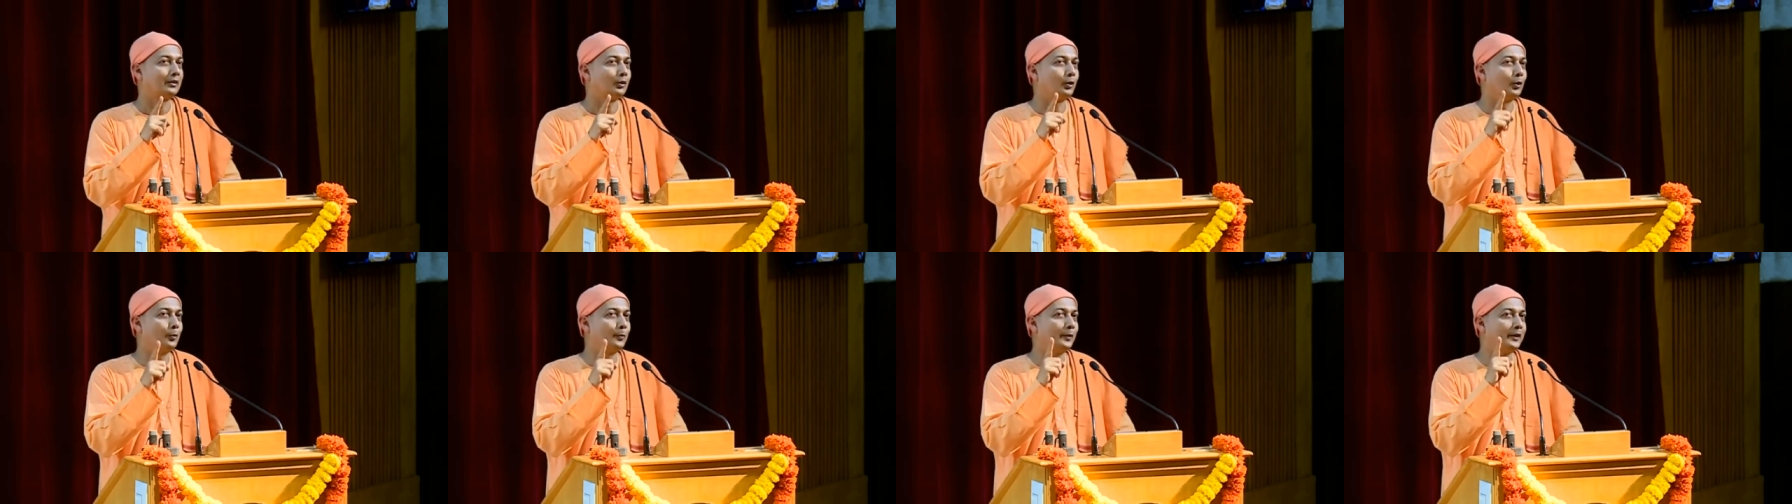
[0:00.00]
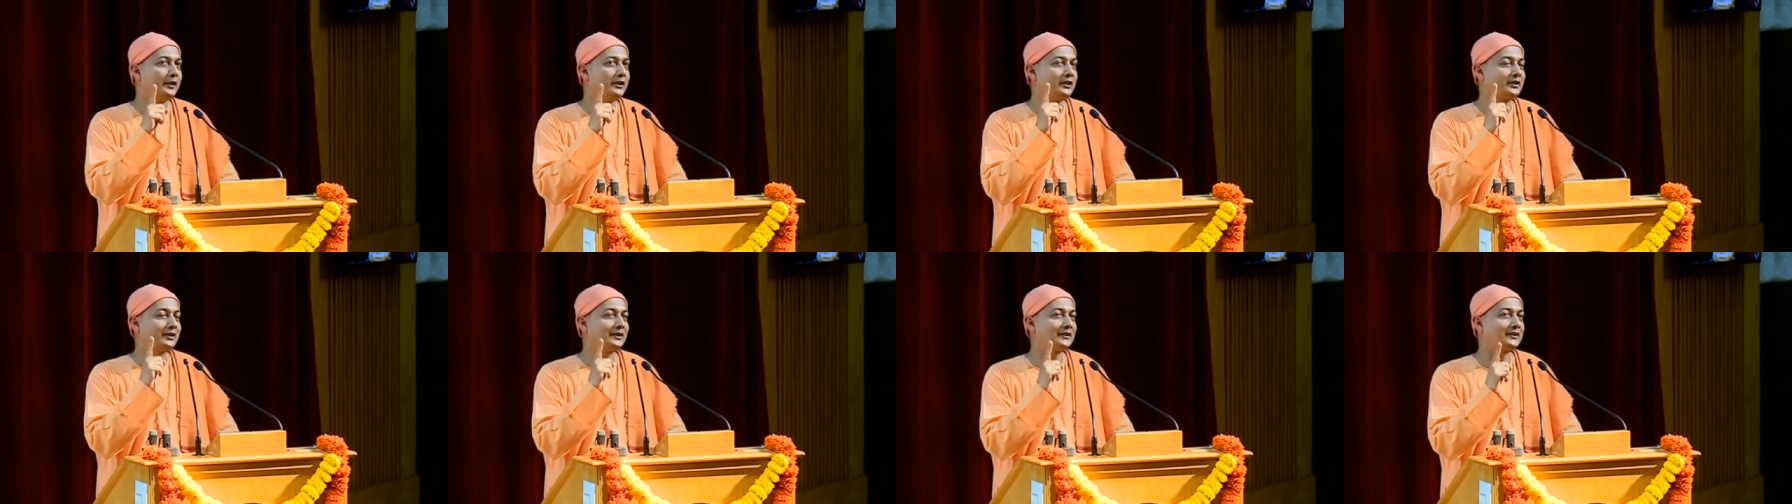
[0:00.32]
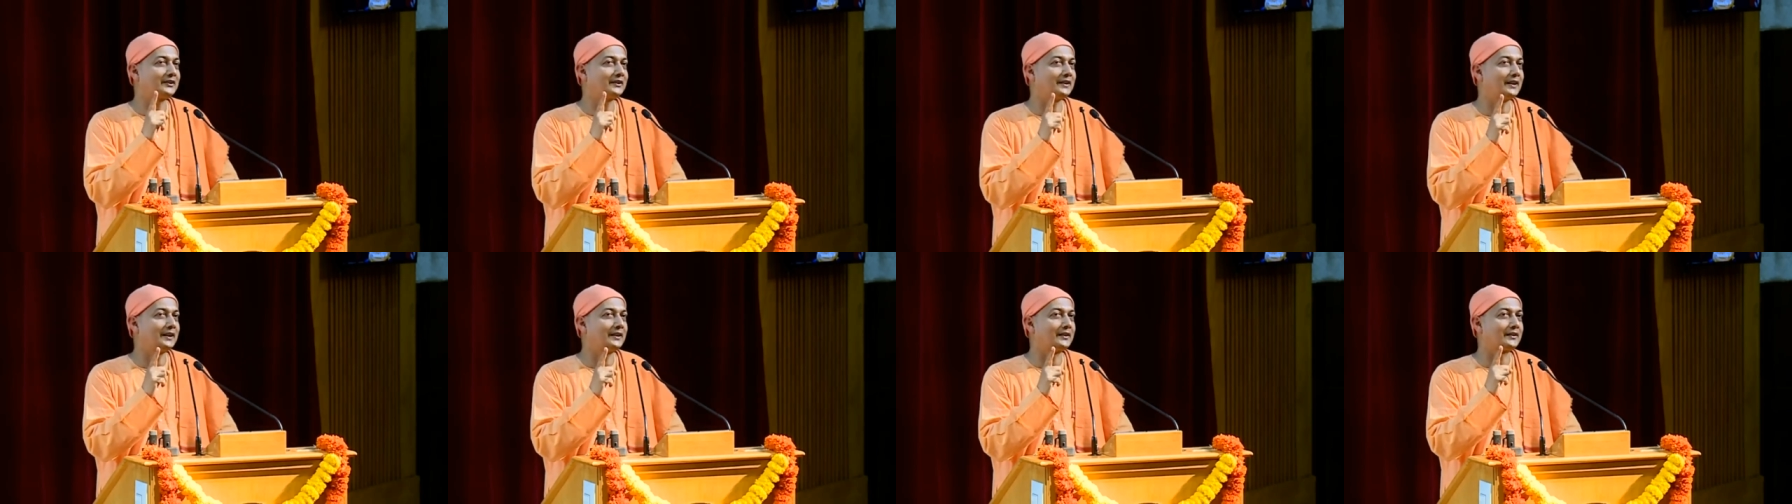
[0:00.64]
Upanishad
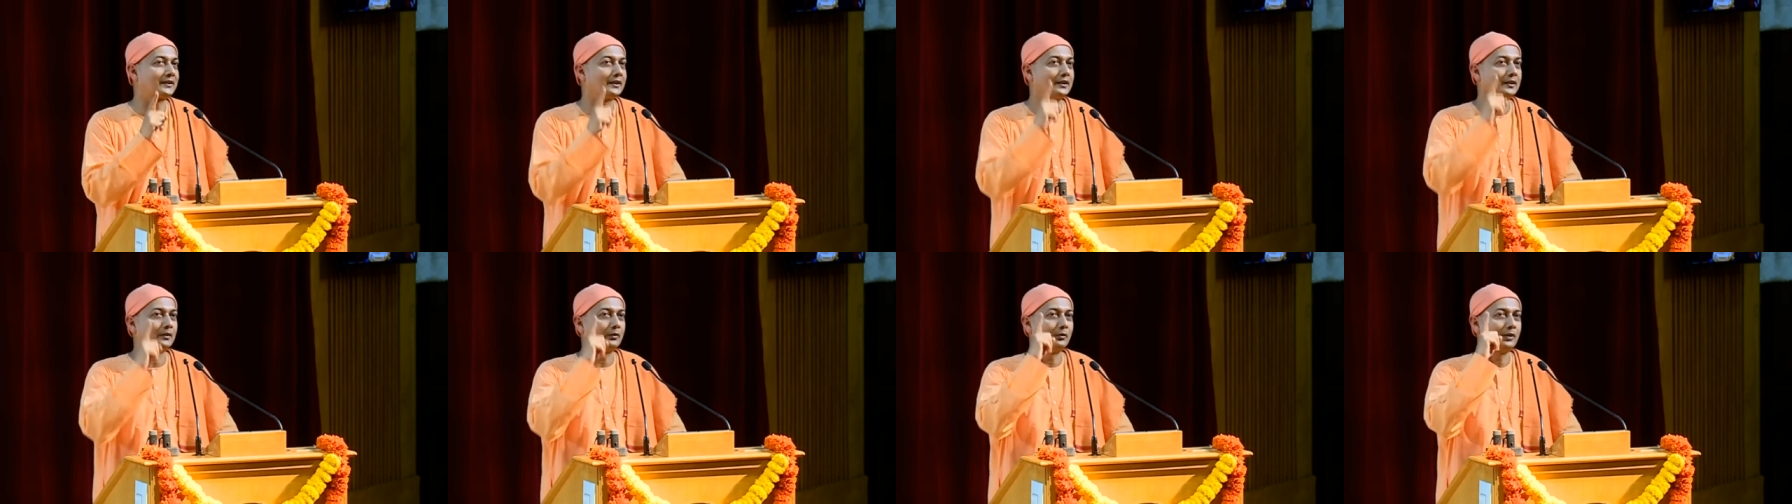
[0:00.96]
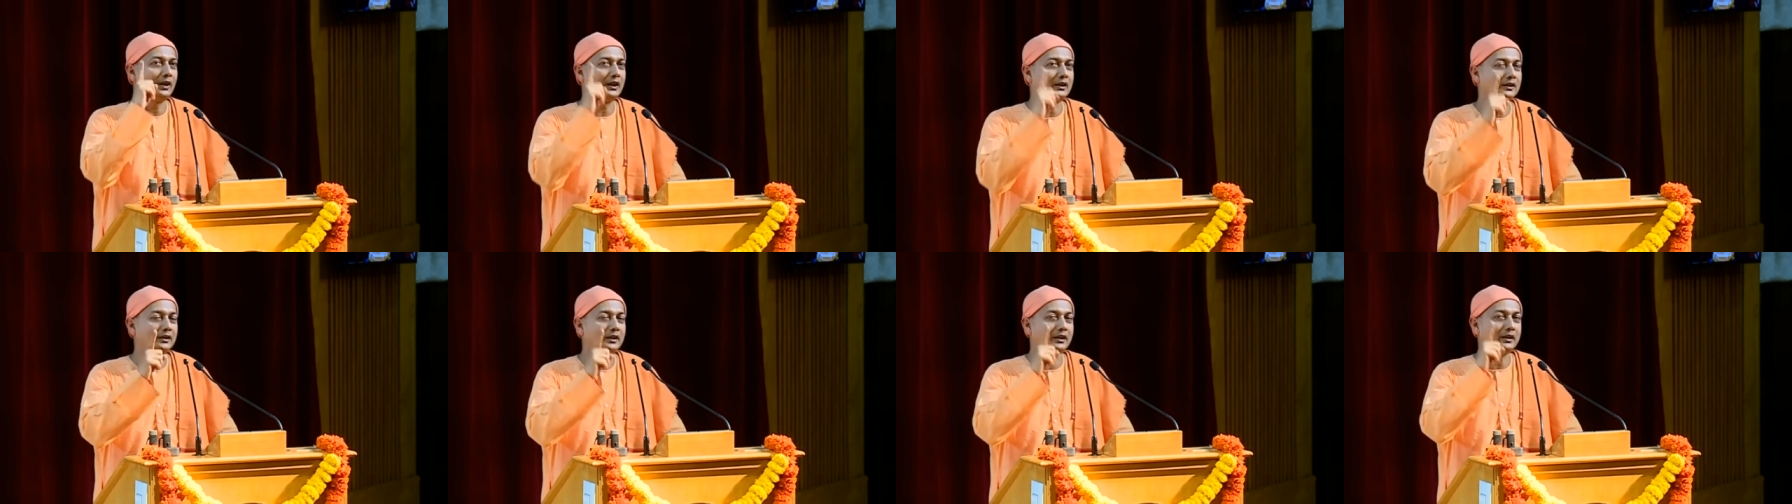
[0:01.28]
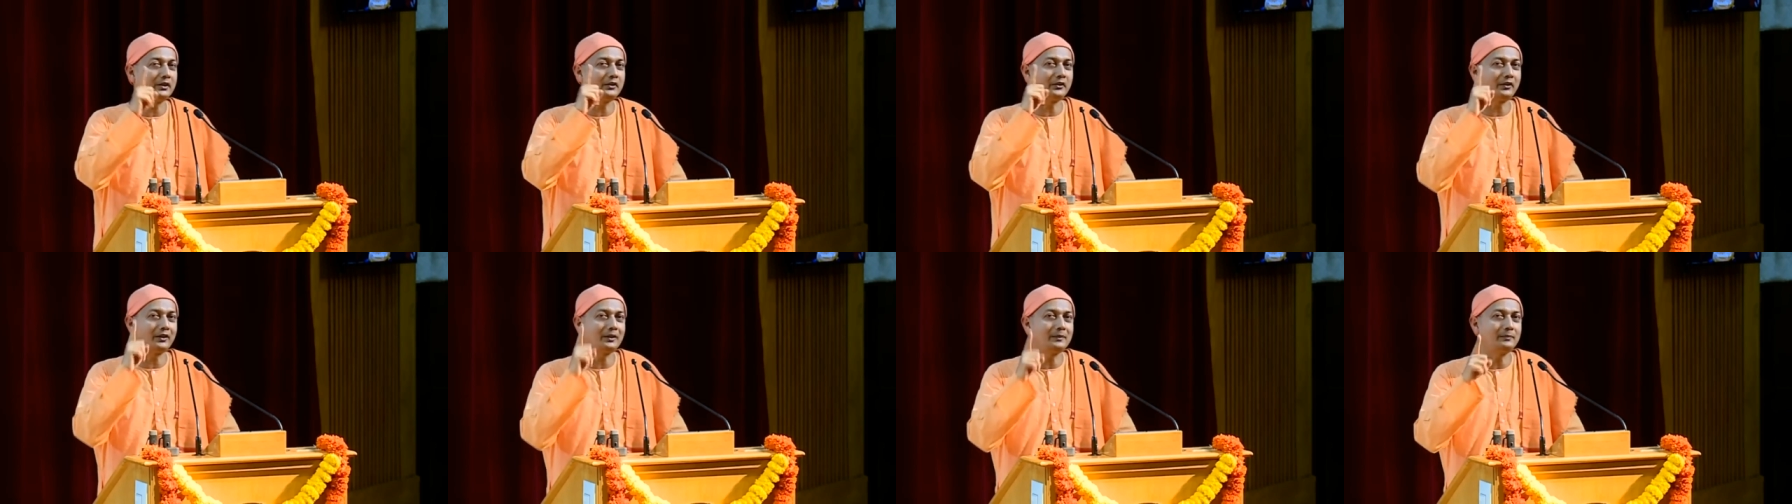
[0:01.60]
says,
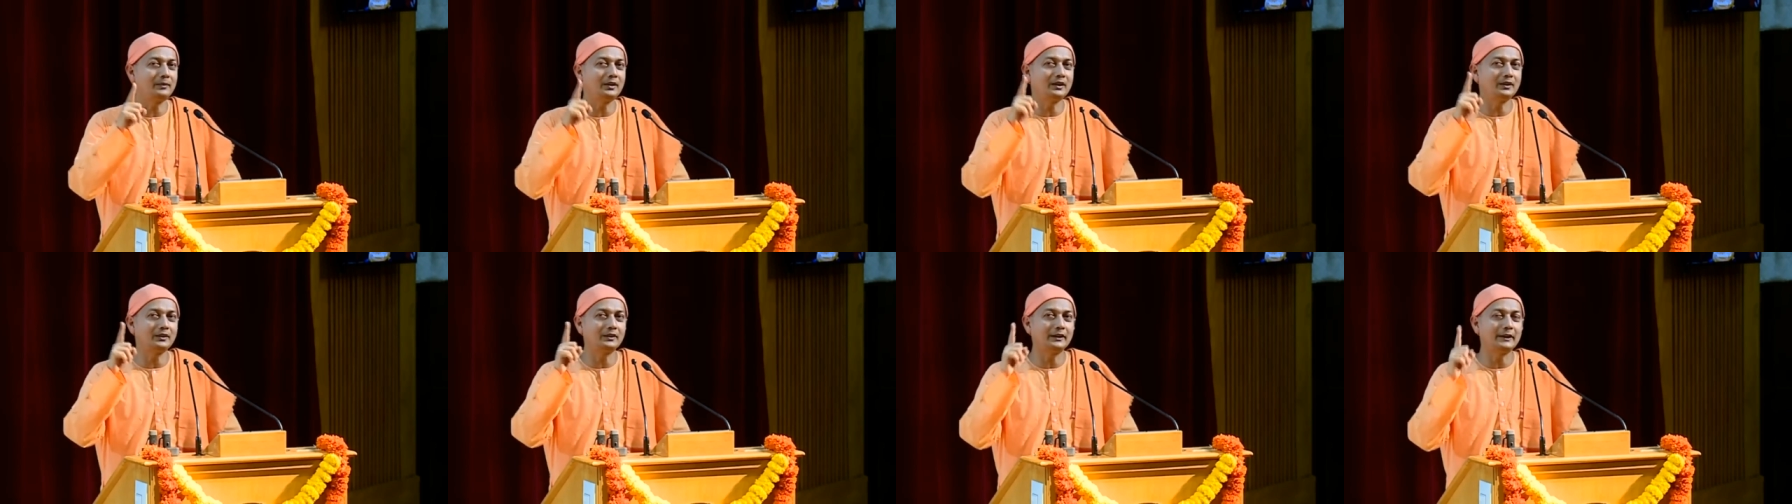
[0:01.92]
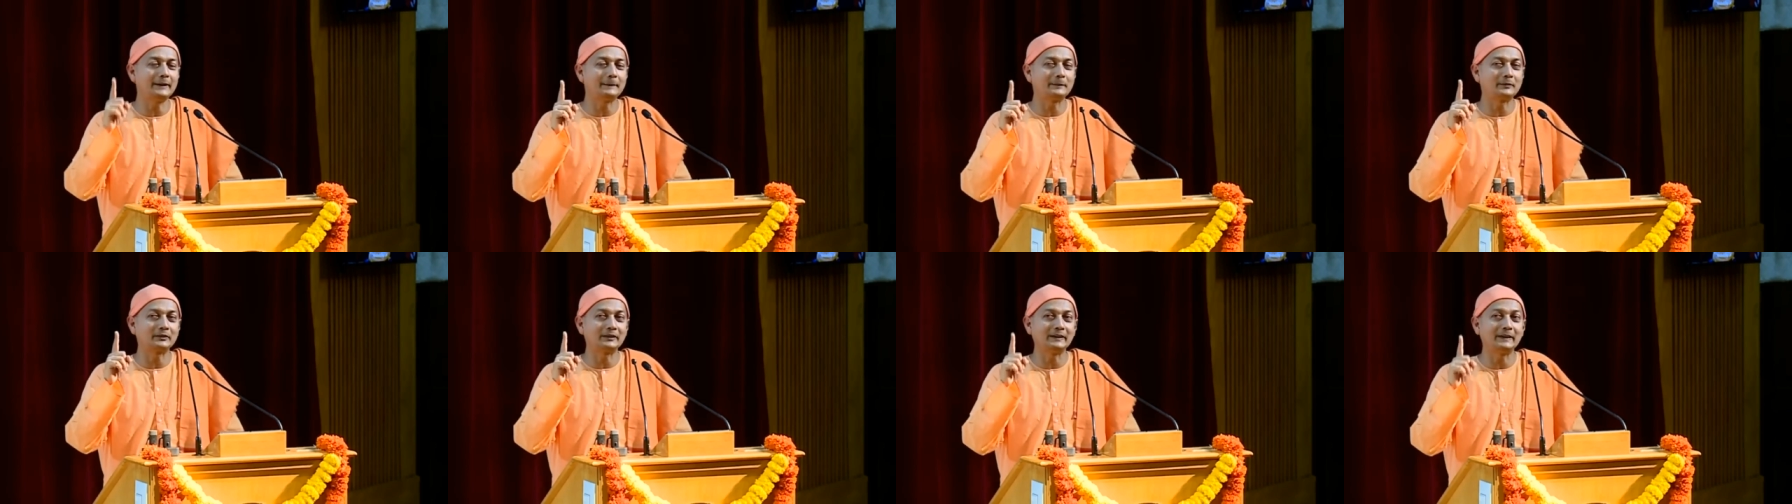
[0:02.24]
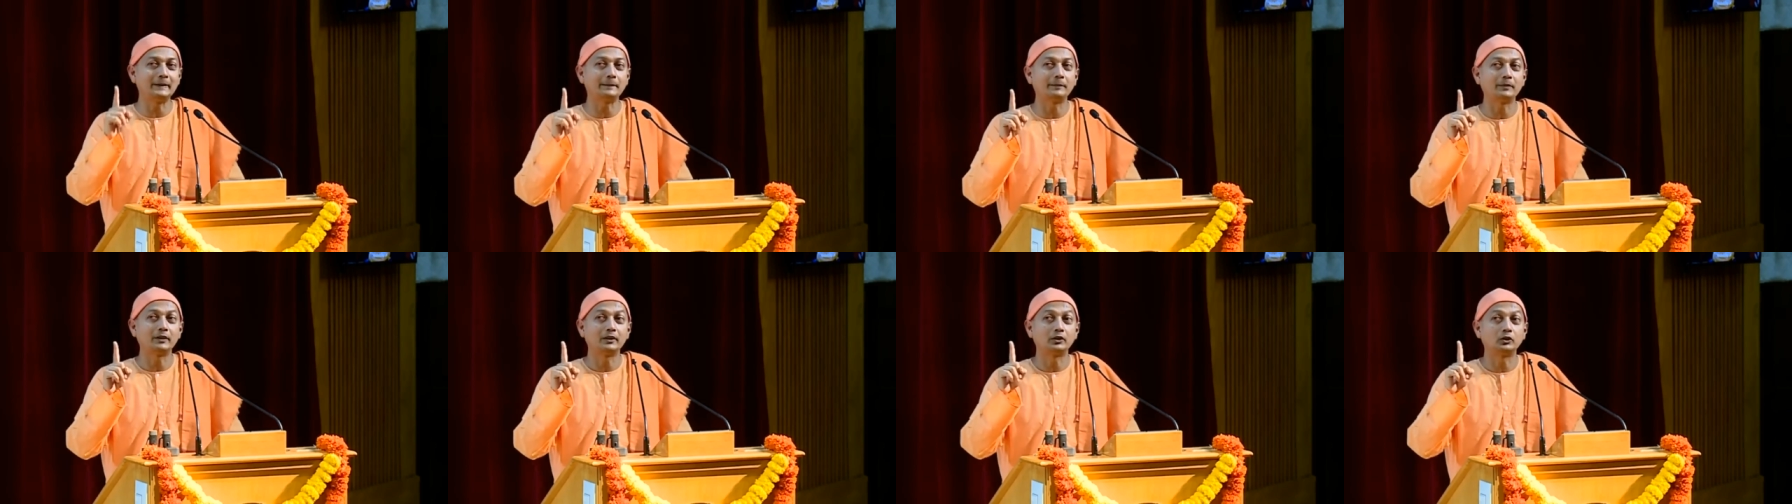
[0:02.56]
waking, dreaming, deep
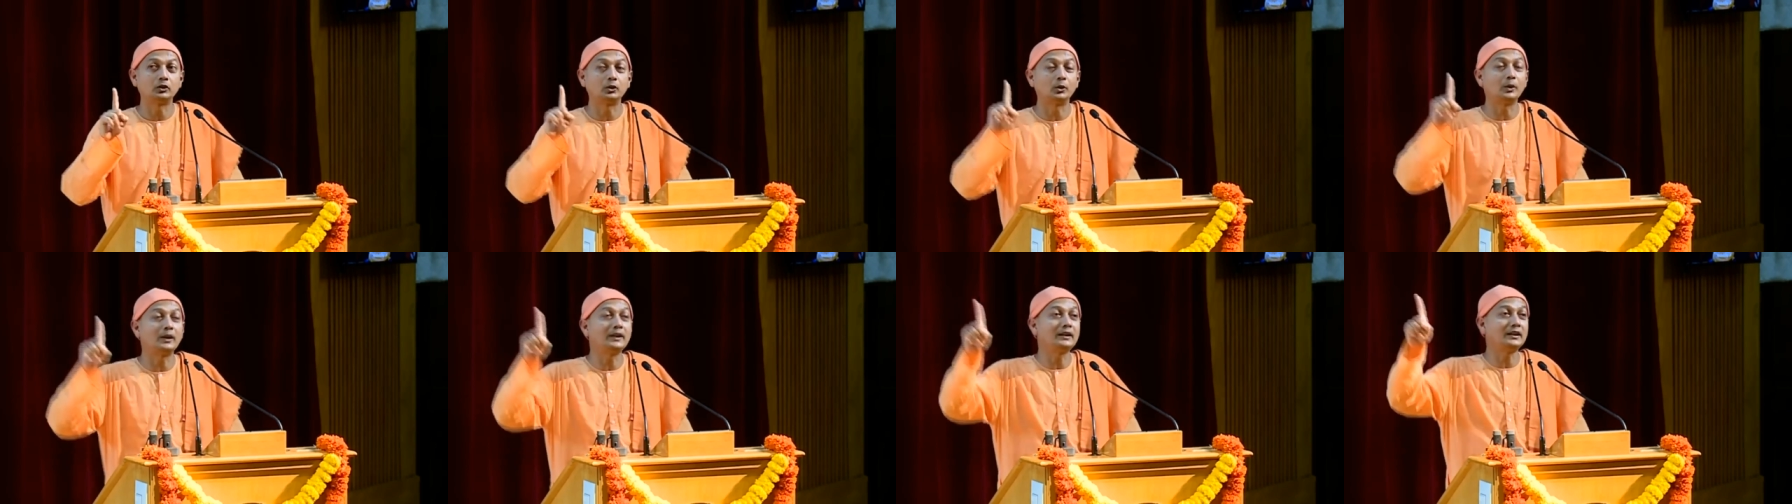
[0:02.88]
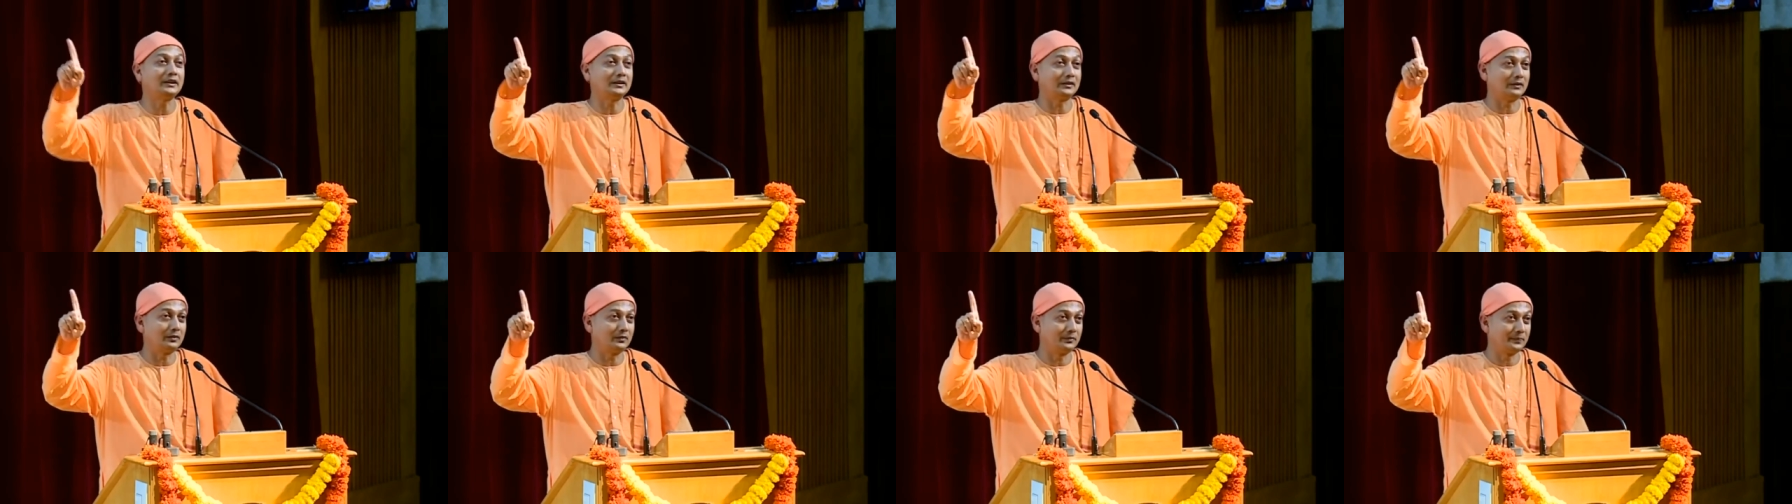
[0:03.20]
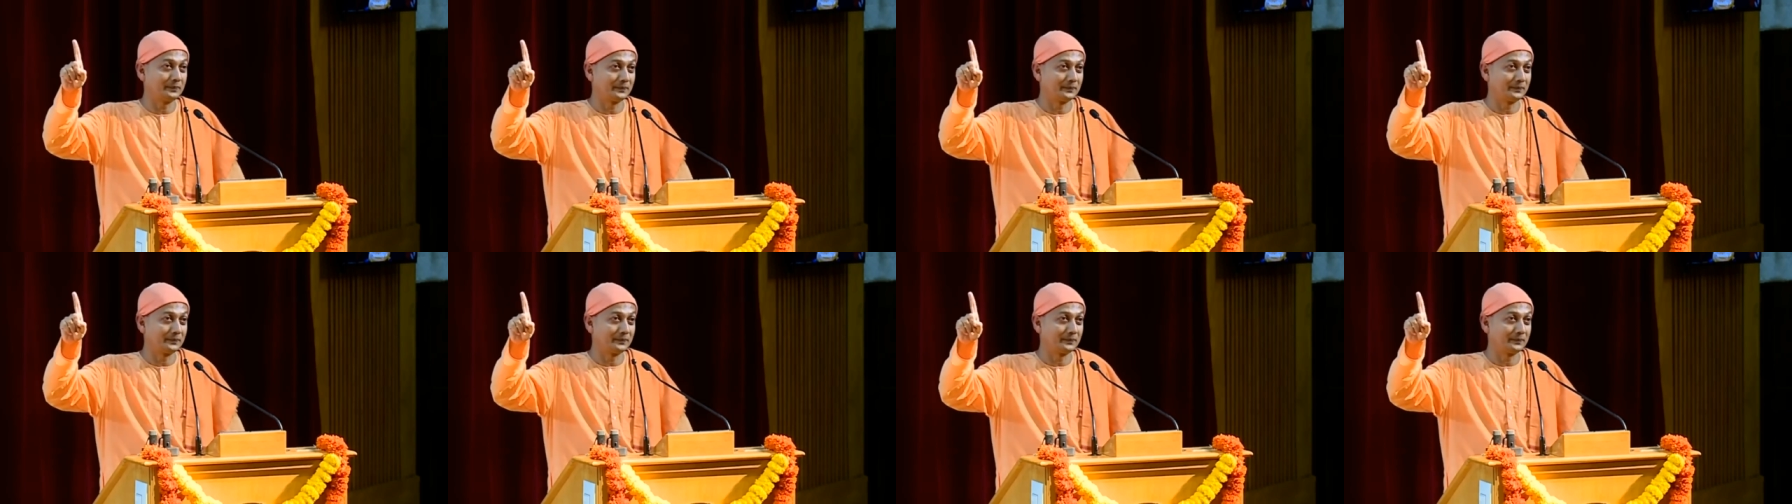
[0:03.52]
sleep, turiya.